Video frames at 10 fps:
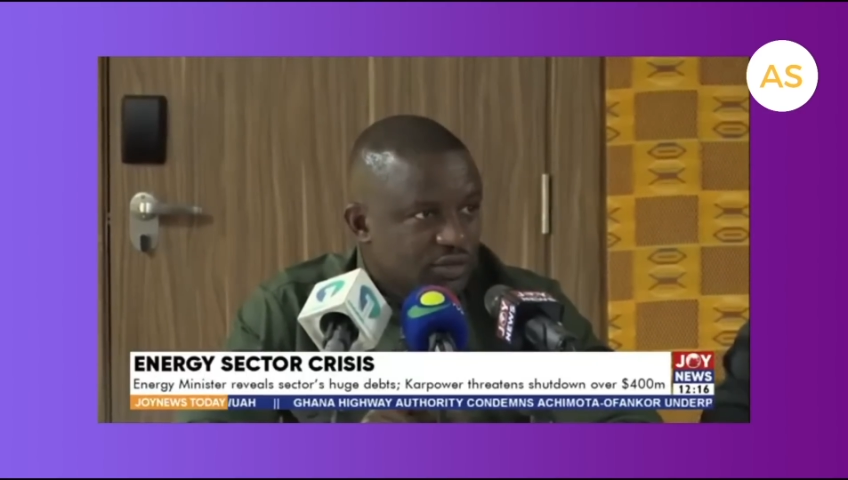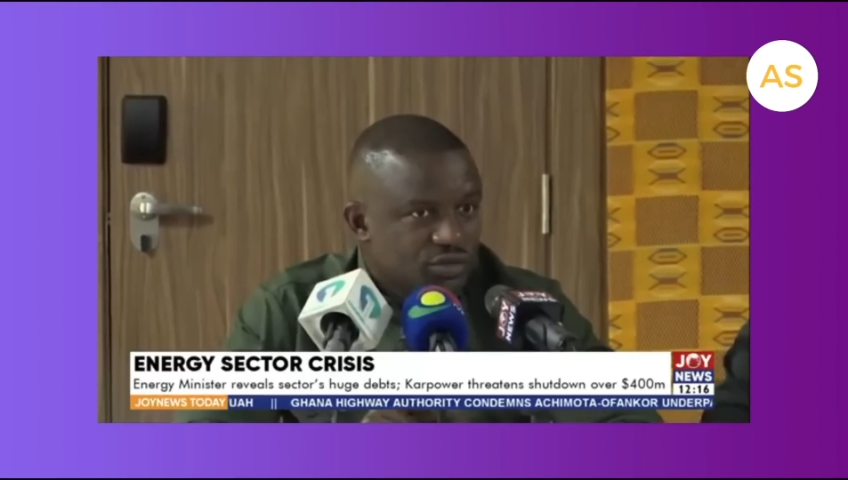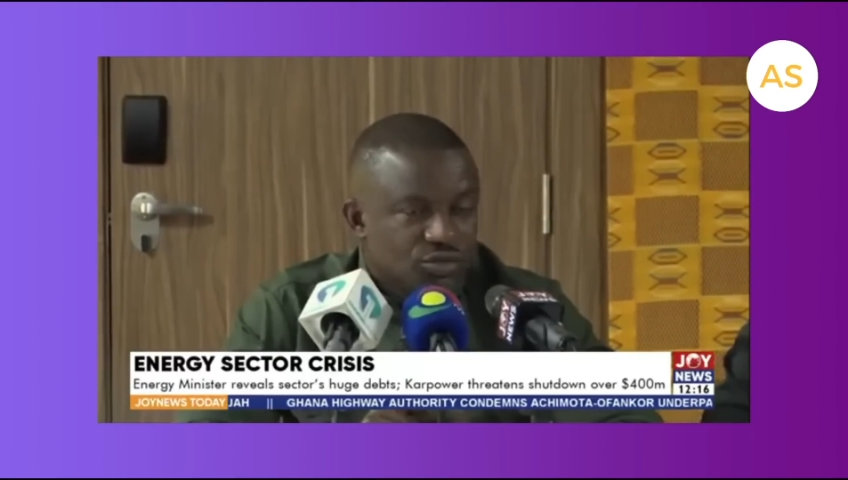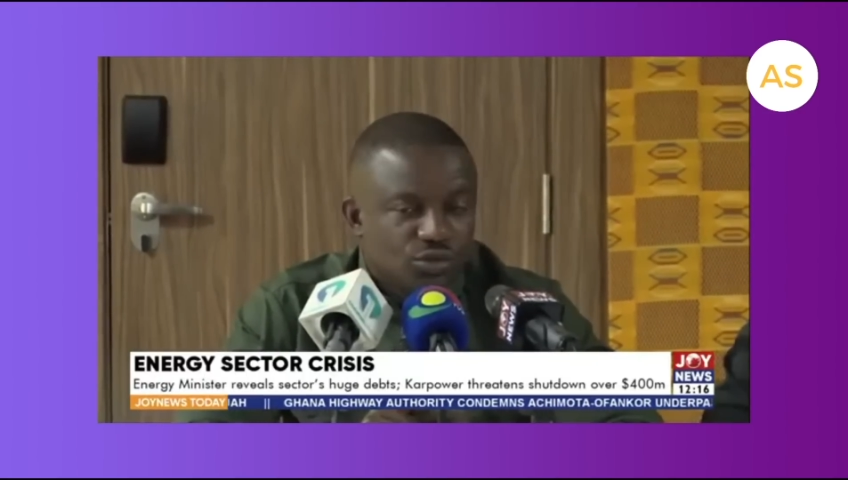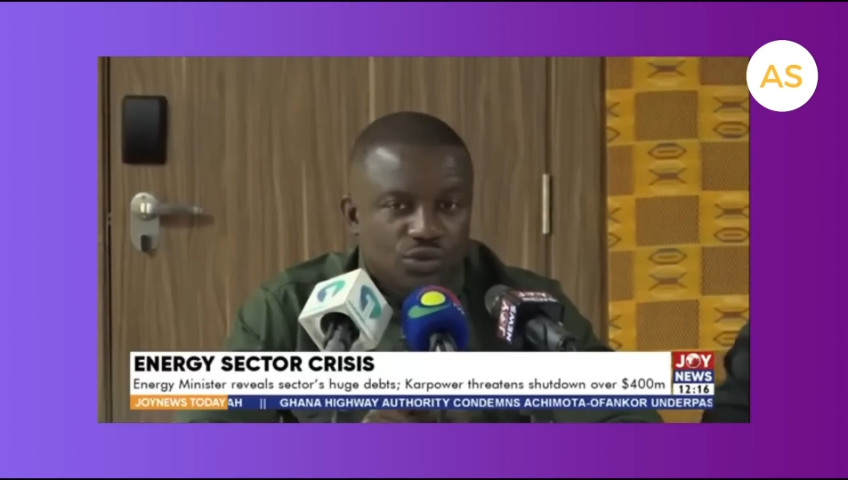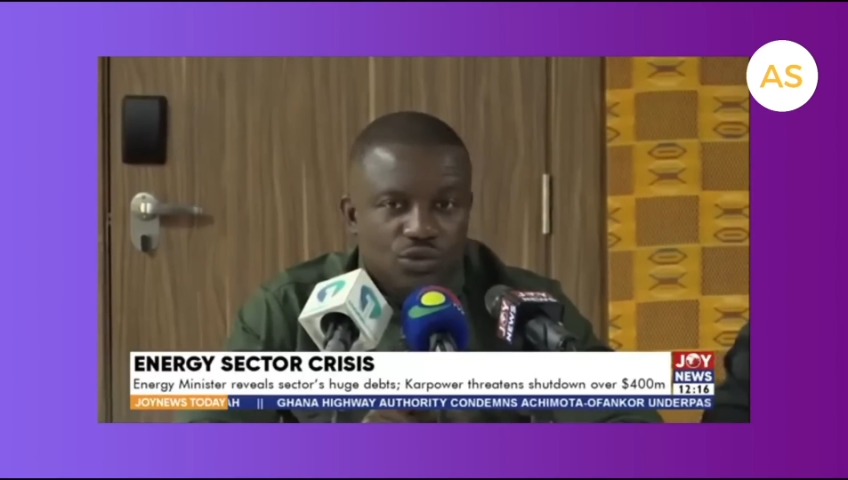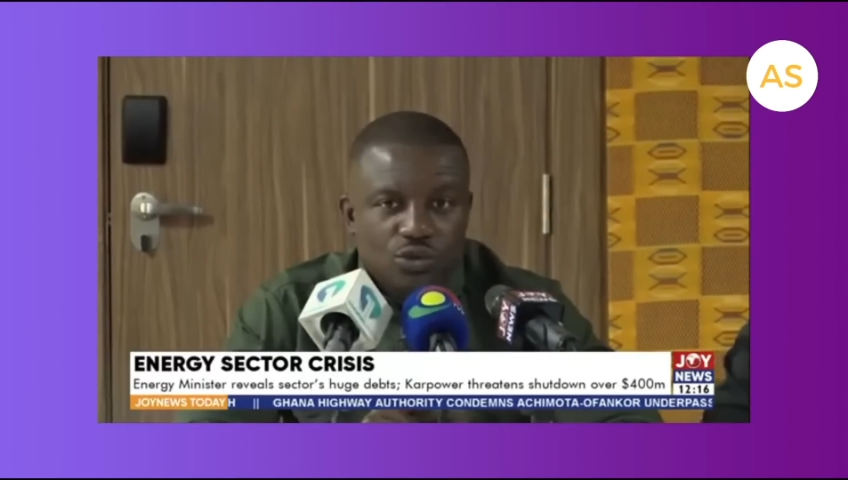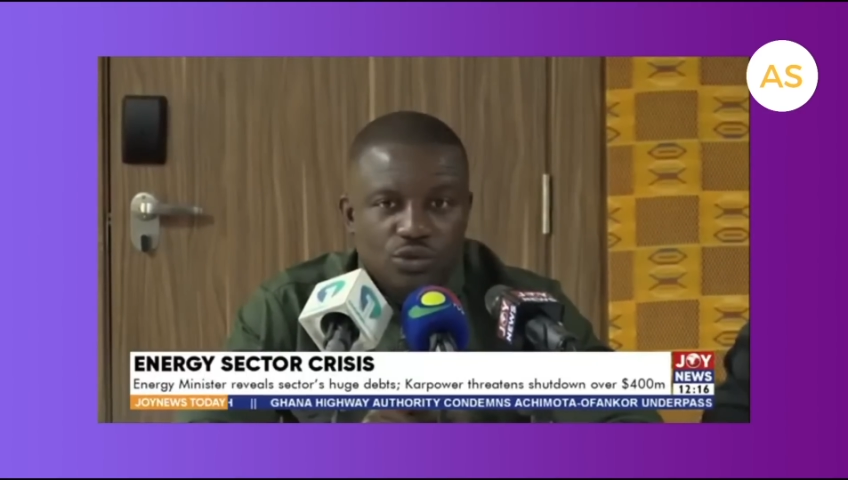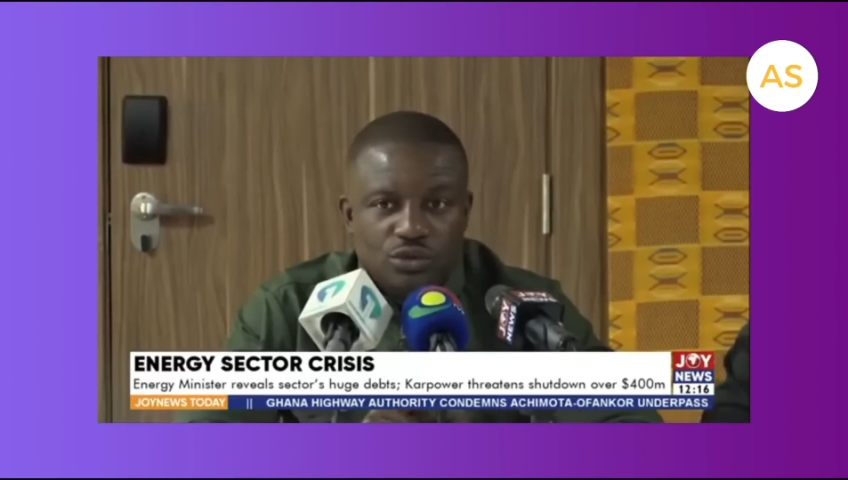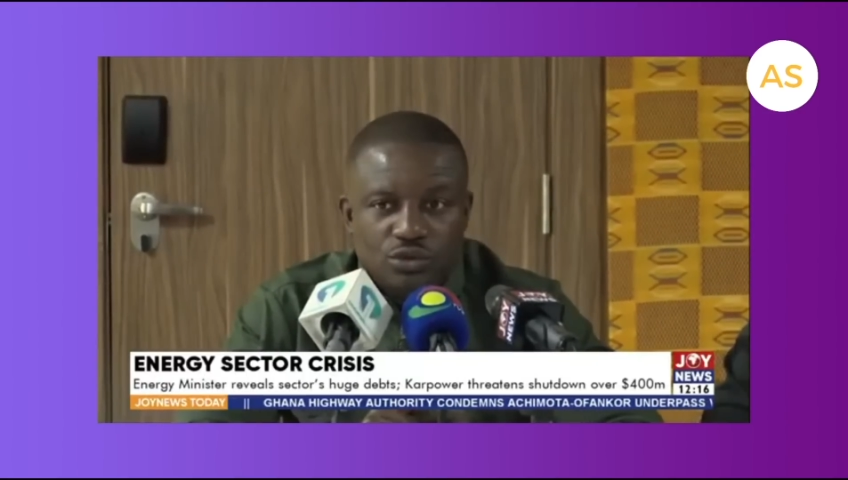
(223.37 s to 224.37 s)
And
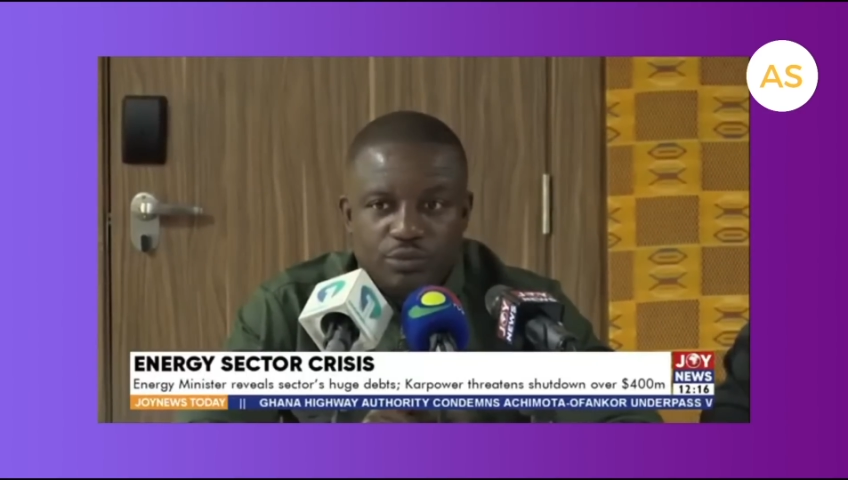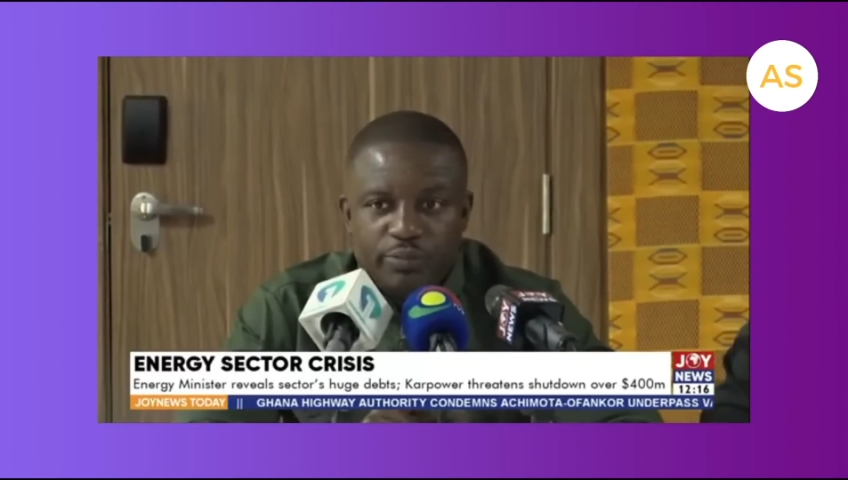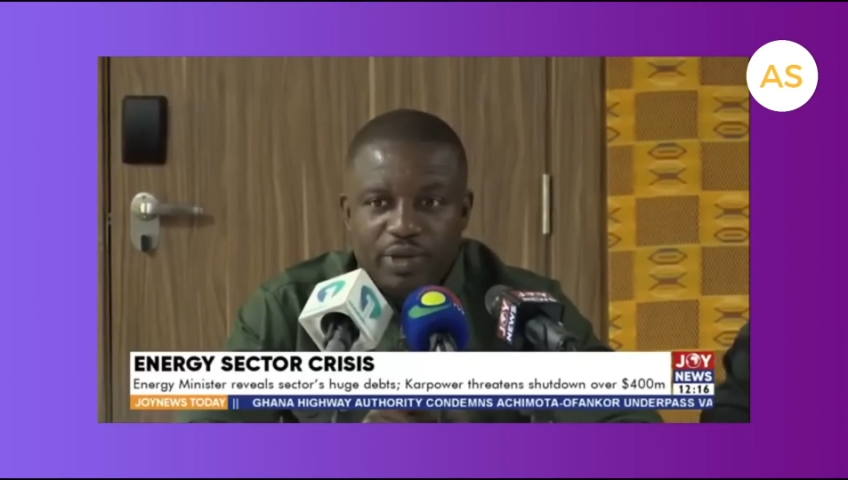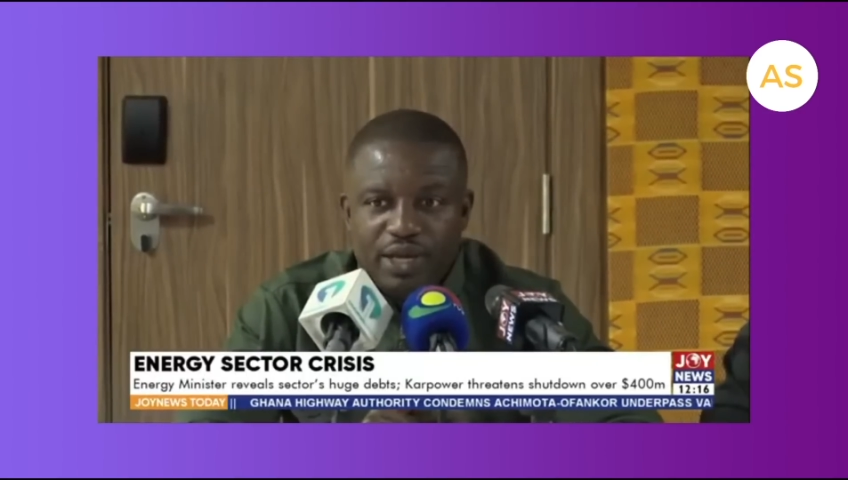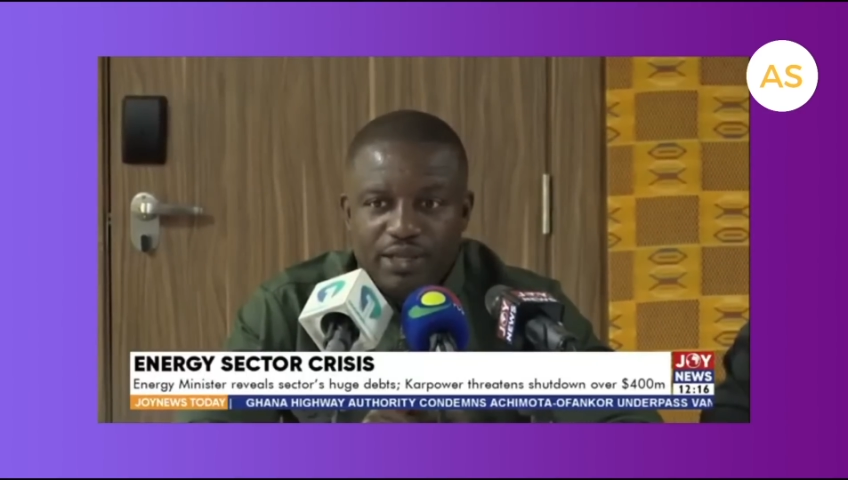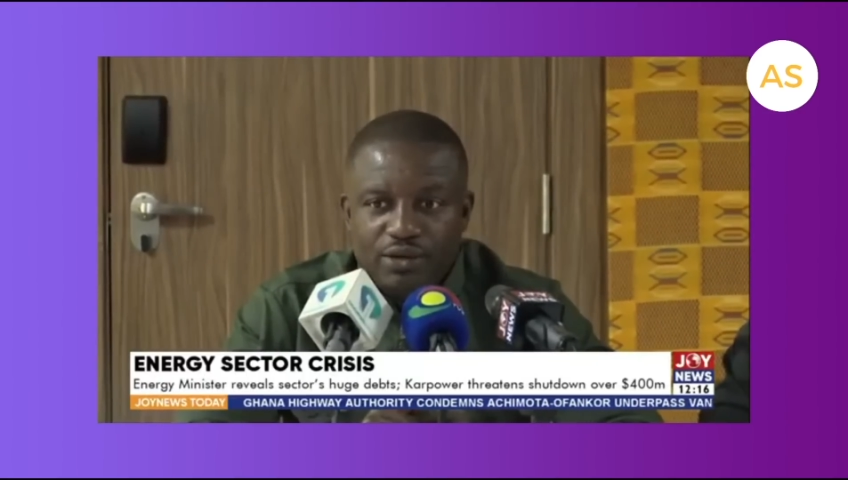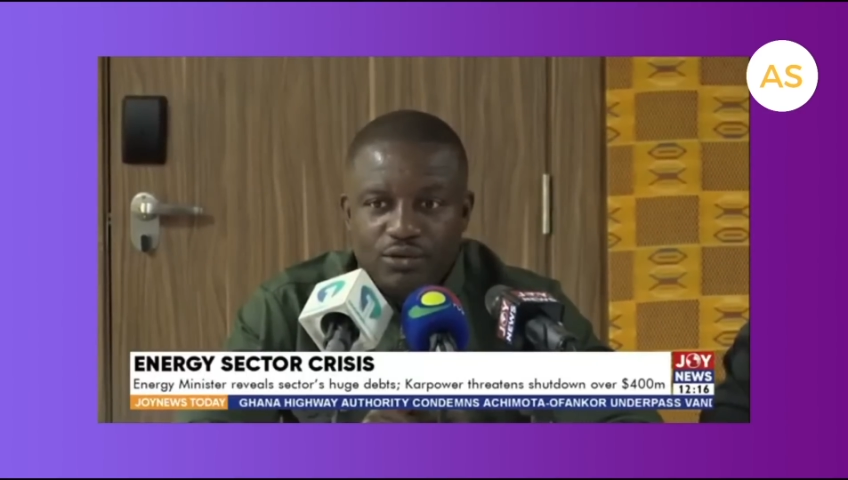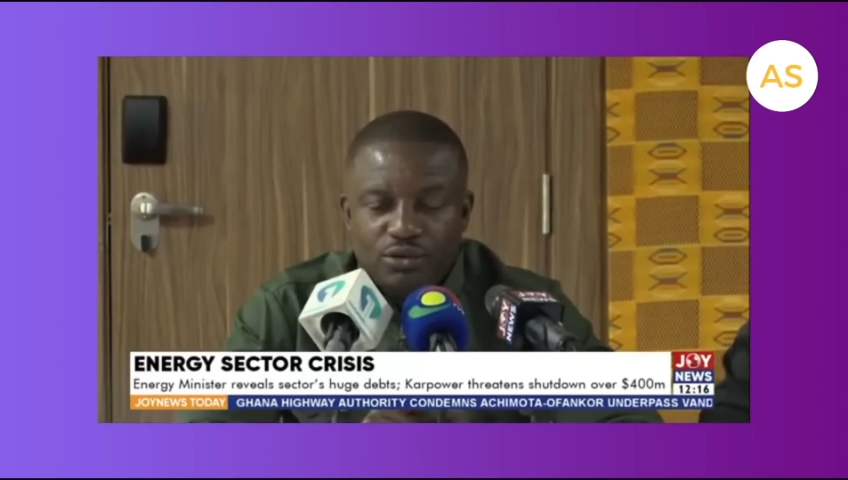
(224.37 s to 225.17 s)
so you will be buying